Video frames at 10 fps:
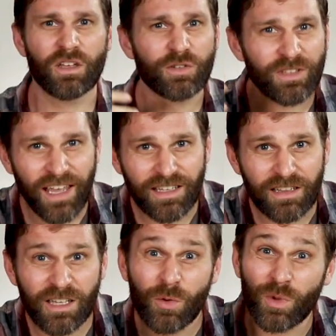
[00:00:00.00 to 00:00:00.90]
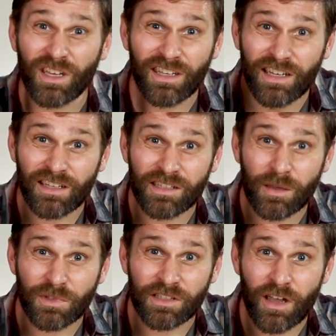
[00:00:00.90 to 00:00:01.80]
So technically, we could get into
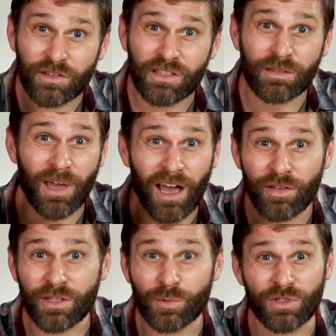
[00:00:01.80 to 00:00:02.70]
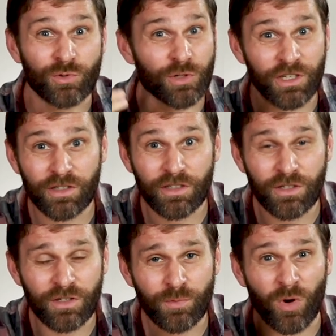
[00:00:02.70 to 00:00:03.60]
some discussions about how this was traditionally
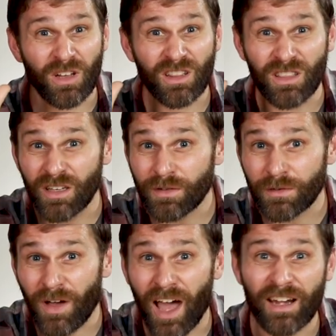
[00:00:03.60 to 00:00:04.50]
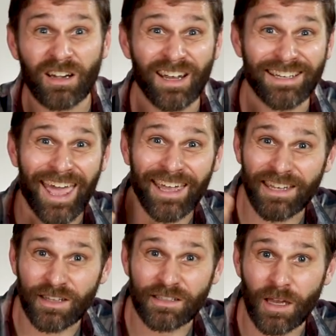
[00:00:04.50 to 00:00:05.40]
used for liver fire
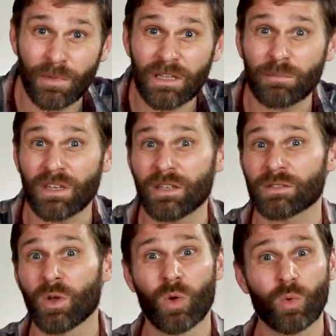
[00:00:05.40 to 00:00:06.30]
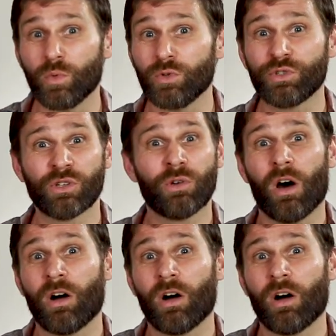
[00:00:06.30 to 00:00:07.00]
attacking the stomach because Yu